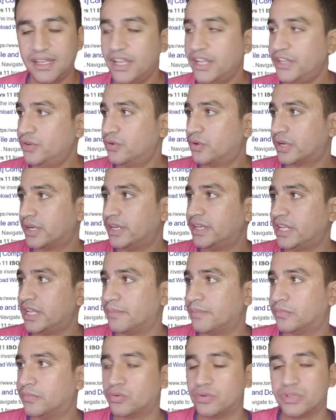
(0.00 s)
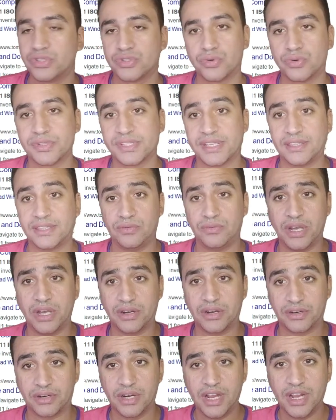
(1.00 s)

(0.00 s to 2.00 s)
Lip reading: URL name to ensure that we are